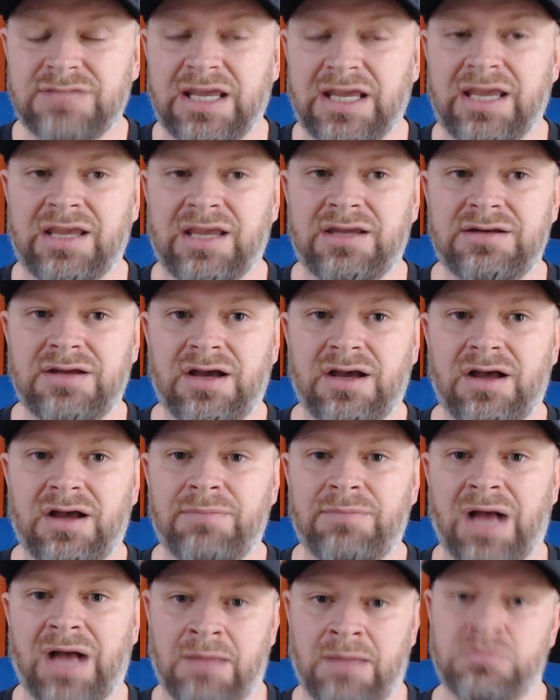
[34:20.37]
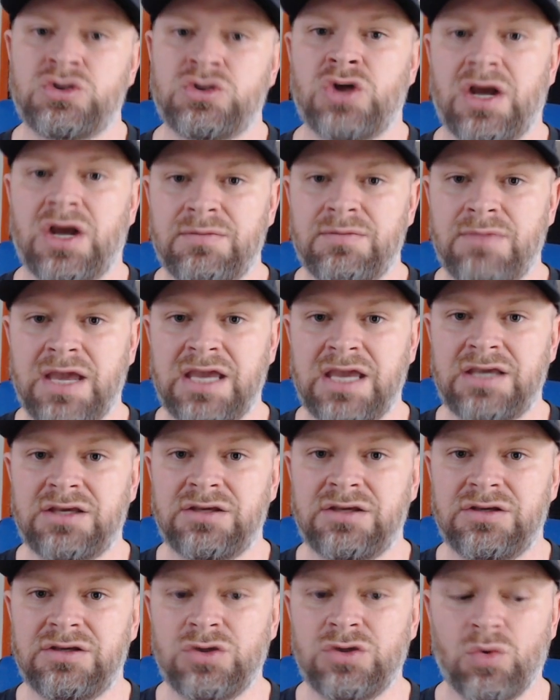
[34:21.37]
And I'm trying to make
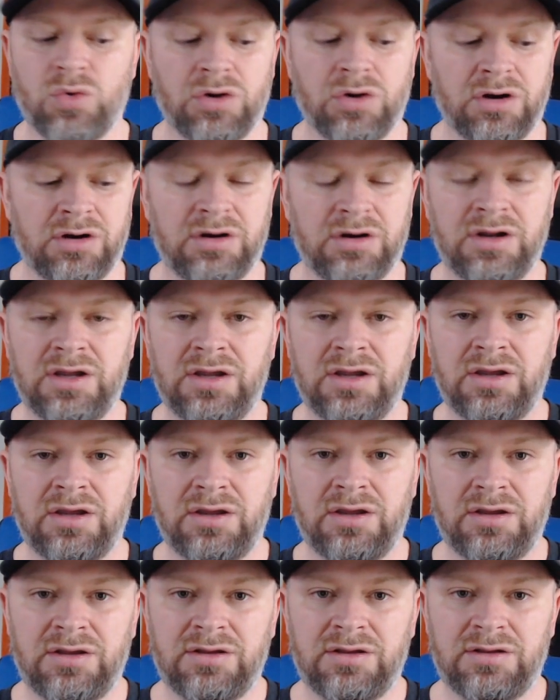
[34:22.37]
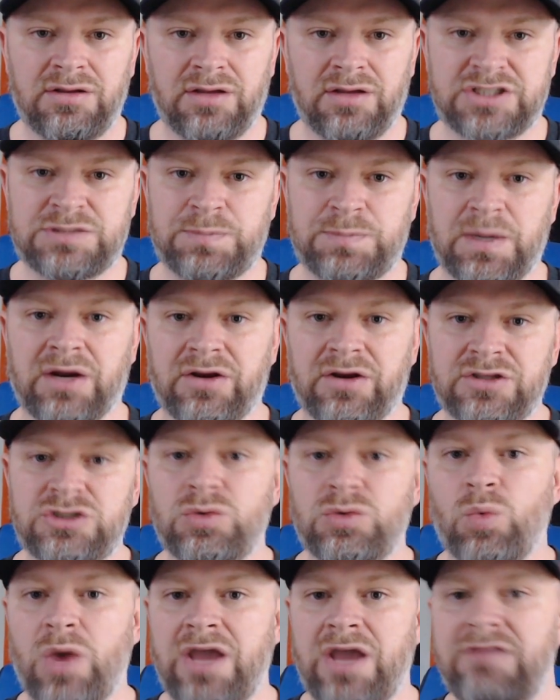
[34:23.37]
your experience
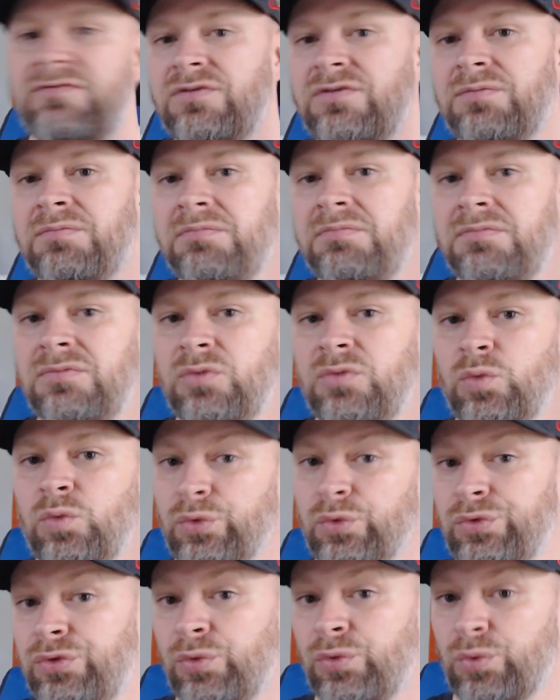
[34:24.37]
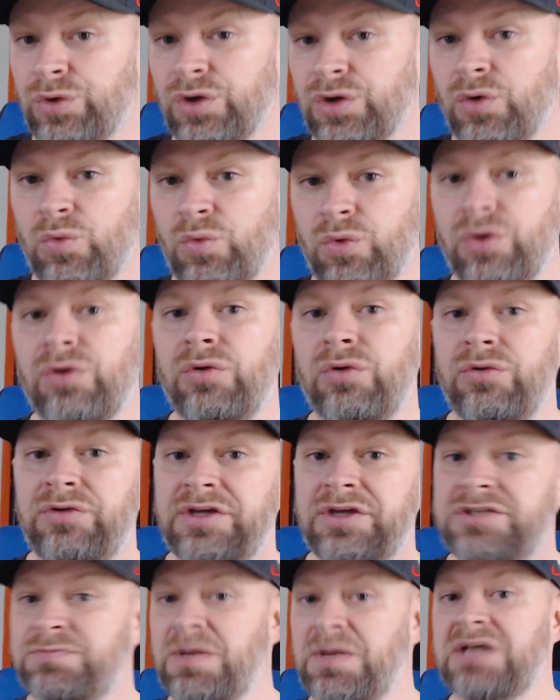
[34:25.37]
away from the real world
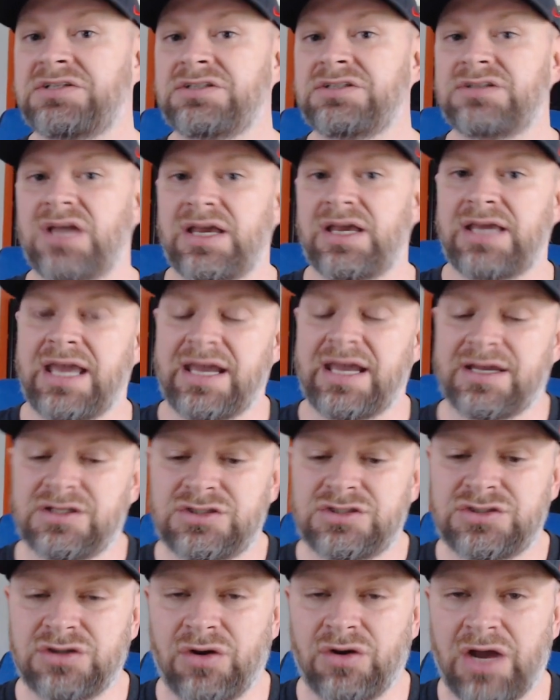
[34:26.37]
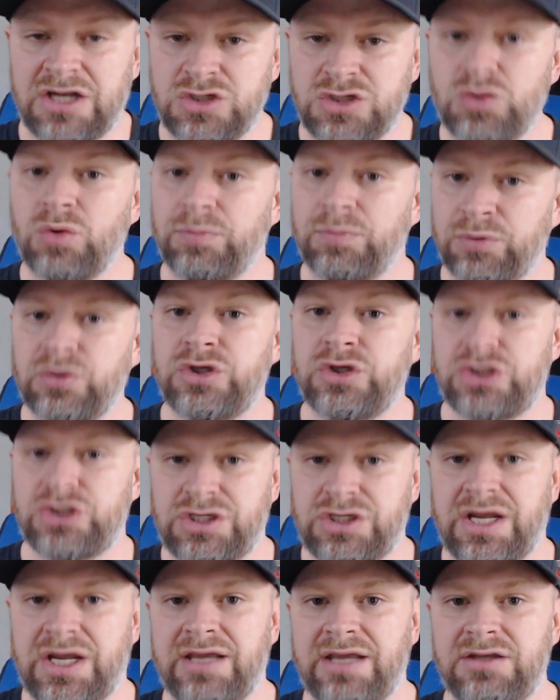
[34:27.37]
as best as I can. So I do
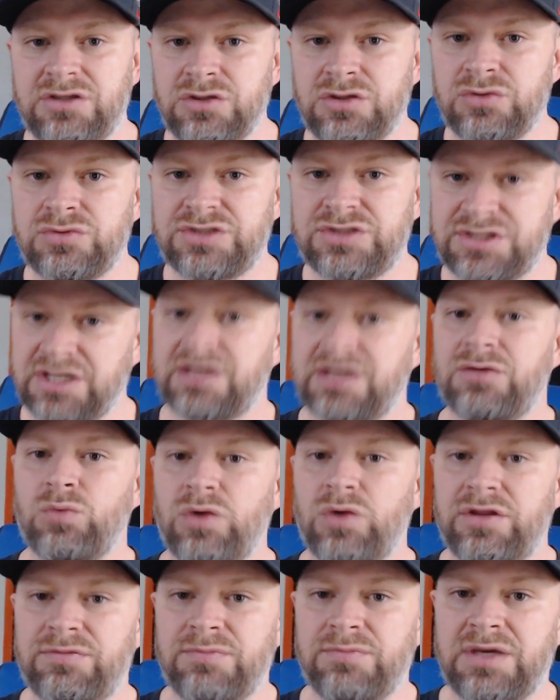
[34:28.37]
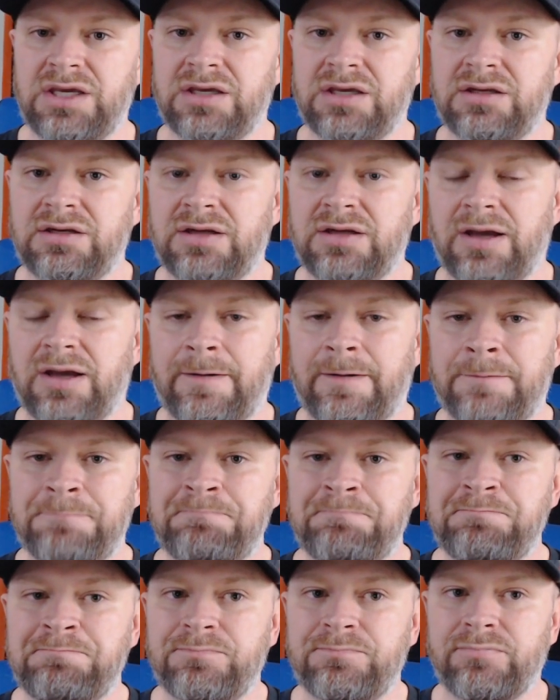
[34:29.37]
appreciate you sticking with me
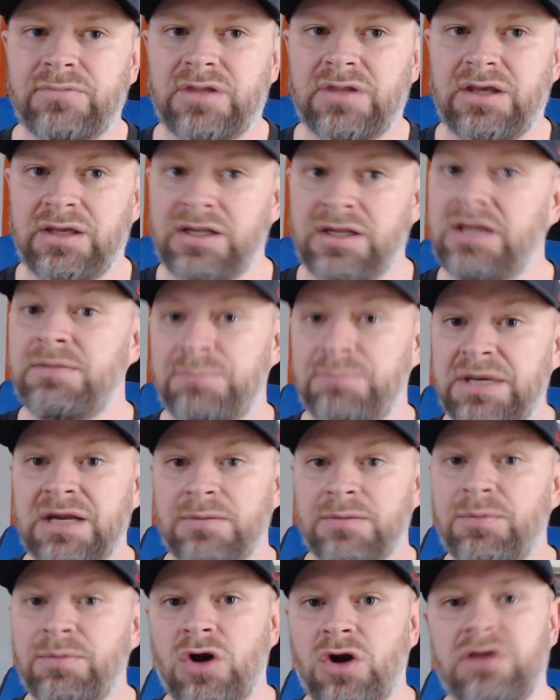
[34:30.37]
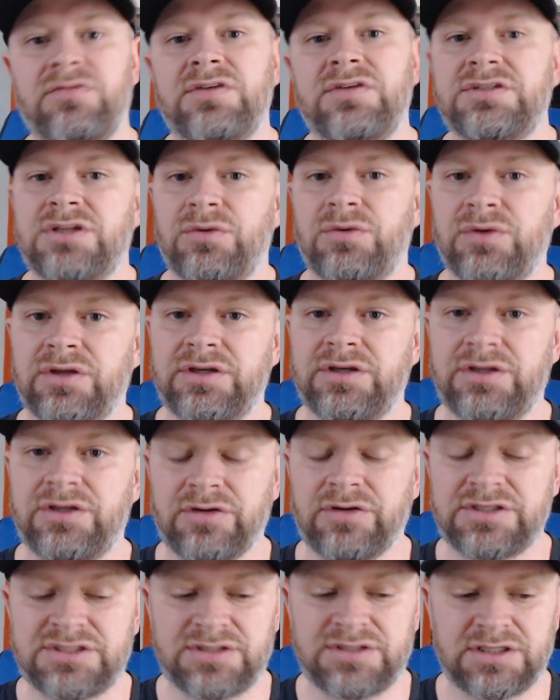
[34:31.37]
and being a part of this. I really do.
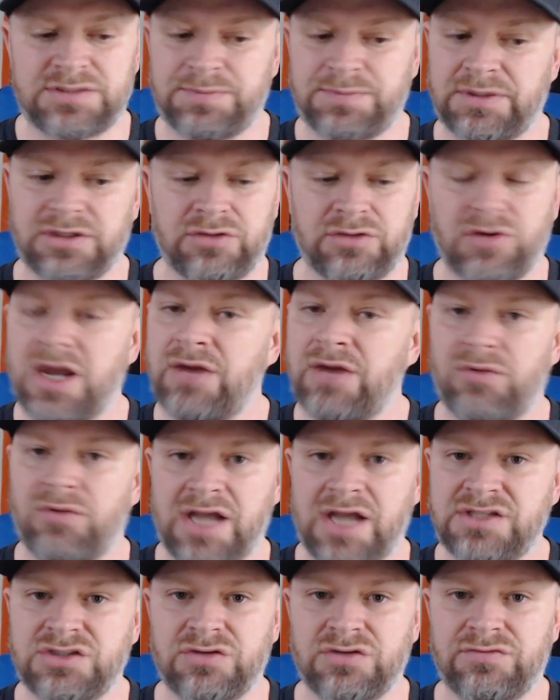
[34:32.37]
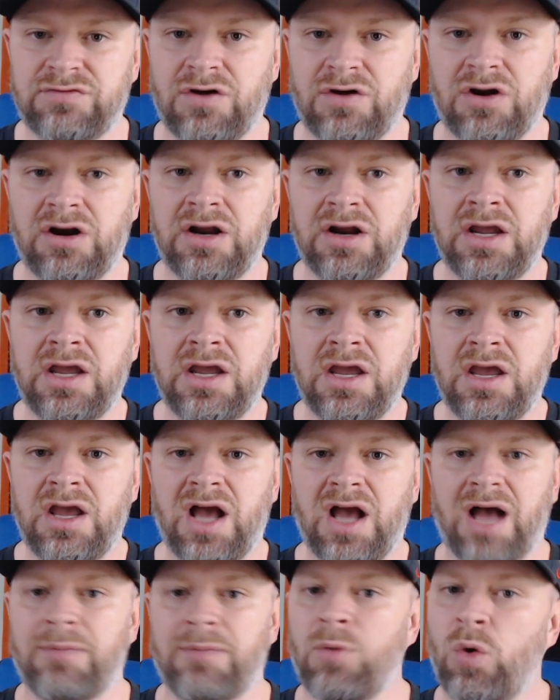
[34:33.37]
It's been a great ride so far.
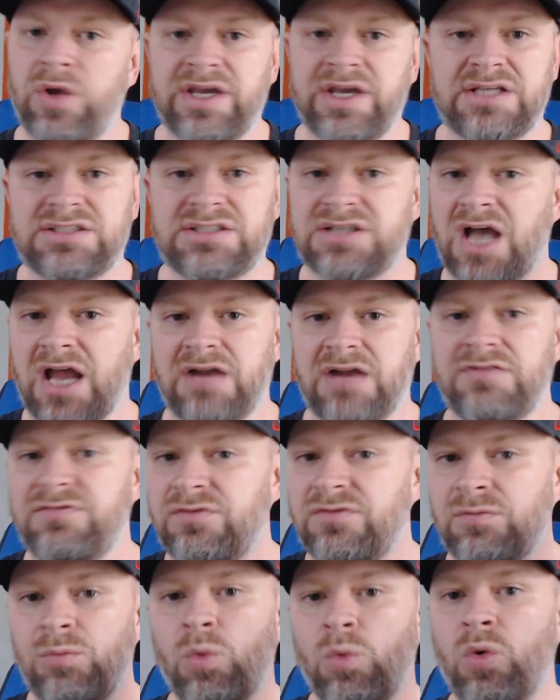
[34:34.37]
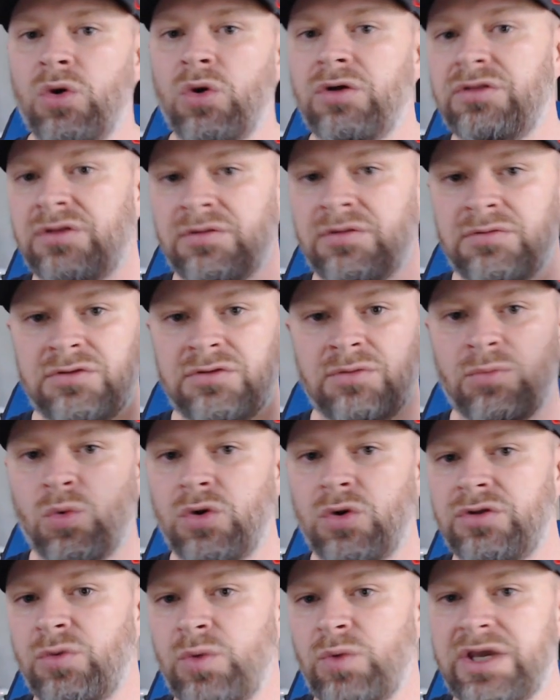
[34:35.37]
I'm only excited for more, the
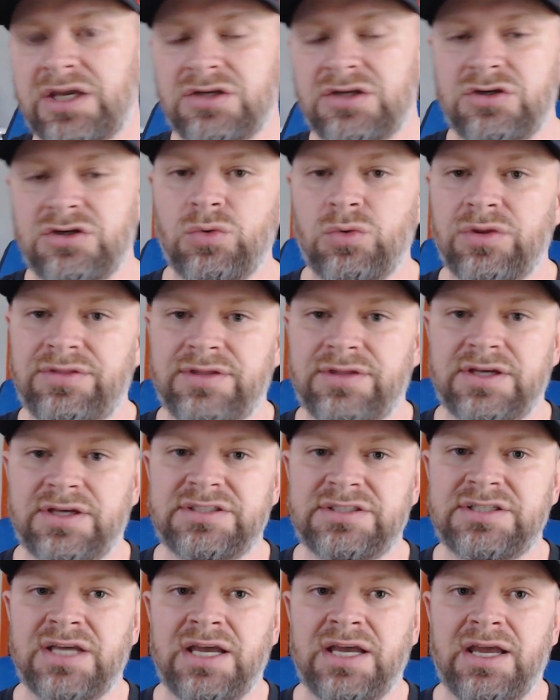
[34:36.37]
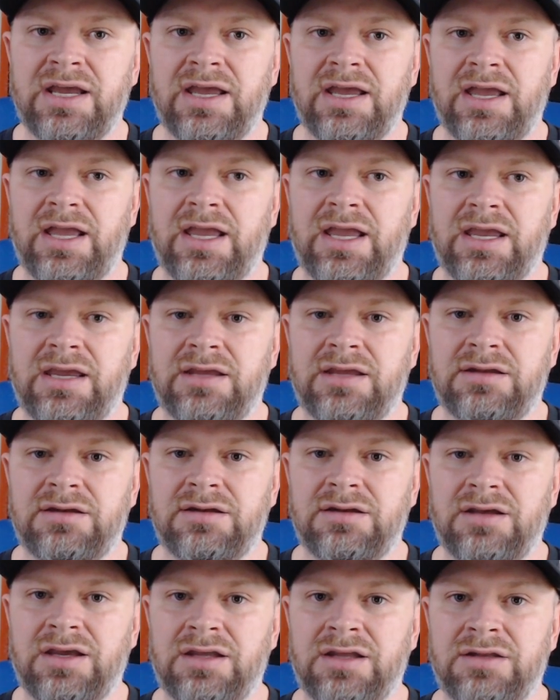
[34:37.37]
more that we can do with this, and
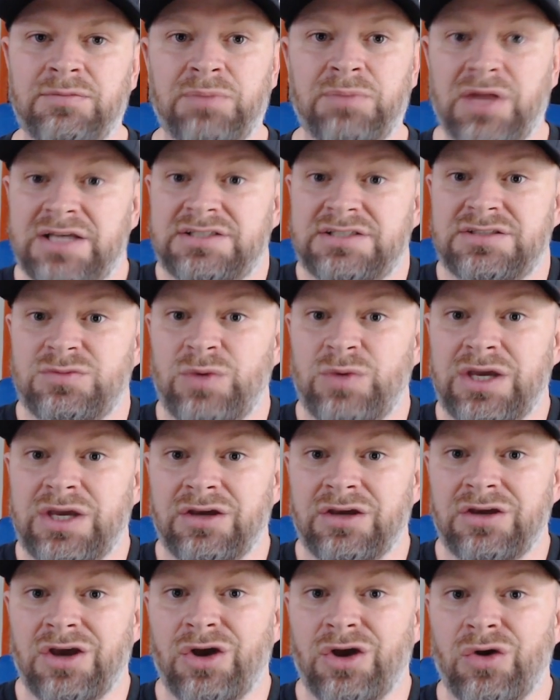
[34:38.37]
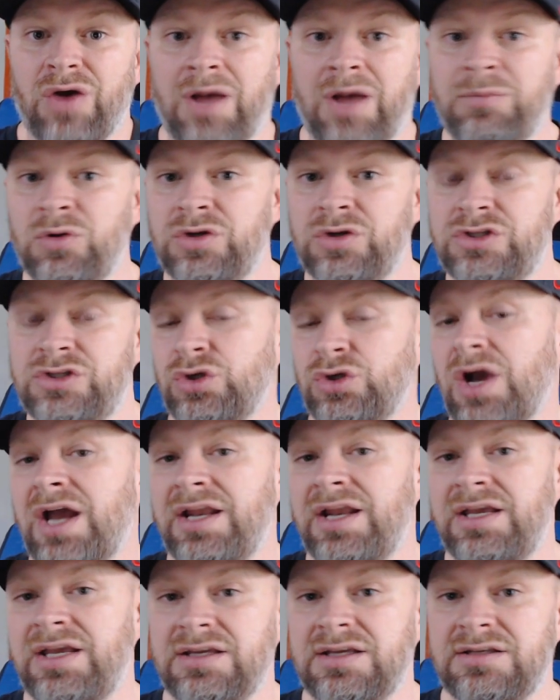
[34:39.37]
the places we can go. I'm going to try
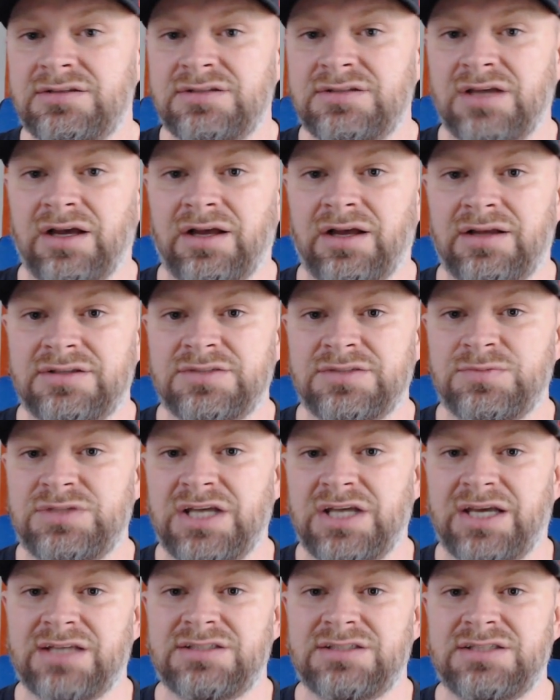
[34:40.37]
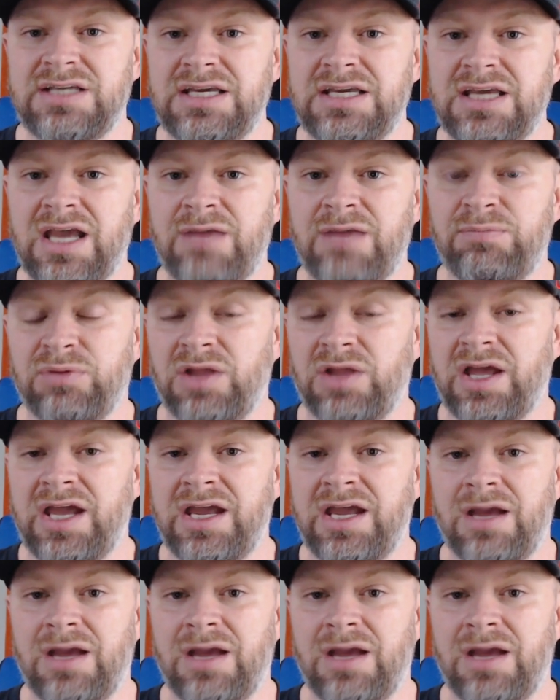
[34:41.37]
to get some tickets to EA Play.